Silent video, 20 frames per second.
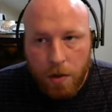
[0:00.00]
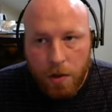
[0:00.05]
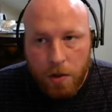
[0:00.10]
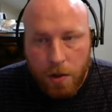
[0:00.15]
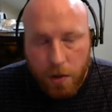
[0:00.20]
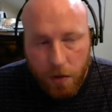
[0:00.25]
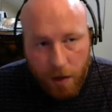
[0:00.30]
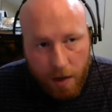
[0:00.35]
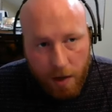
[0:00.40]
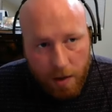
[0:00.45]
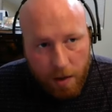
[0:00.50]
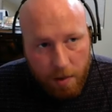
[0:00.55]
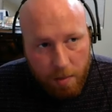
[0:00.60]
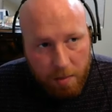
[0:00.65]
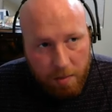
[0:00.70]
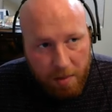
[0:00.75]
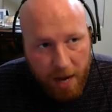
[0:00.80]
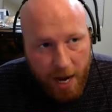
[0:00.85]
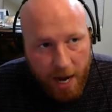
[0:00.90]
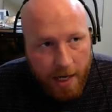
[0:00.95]
So then
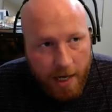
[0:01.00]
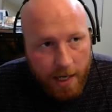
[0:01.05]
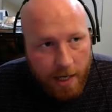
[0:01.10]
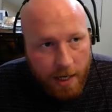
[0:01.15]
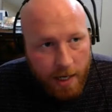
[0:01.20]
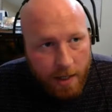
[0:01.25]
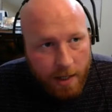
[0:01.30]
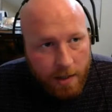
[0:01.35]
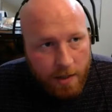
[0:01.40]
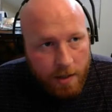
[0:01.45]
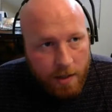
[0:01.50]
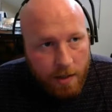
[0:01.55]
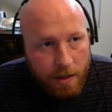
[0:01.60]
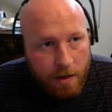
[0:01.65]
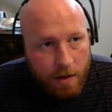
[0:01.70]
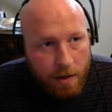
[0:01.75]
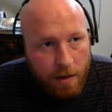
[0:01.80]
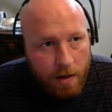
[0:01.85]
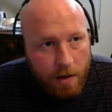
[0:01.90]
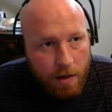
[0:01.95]
back in
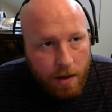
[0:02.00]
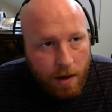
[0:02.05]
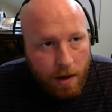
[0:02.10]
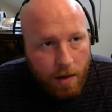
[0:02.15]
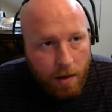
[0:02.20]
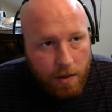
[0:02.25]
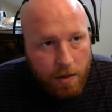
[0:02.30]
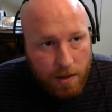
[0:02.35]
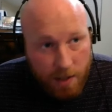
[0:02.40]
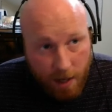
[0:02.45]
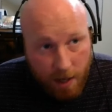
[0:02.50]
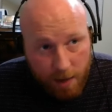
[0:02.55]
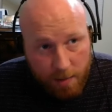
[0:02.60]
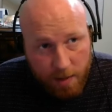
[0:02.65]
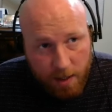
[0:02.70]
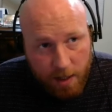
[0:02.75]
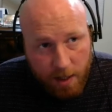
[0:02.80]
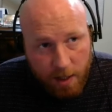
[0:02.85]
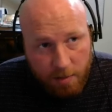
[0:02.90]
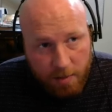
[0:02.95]
our time
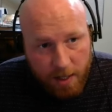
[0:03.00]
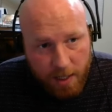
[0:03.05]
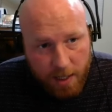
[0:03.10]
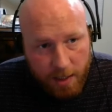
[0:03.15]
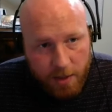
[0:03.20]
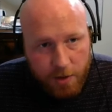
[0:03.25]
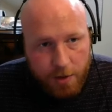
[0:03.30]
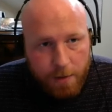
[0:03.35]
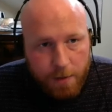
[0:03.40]
clock page,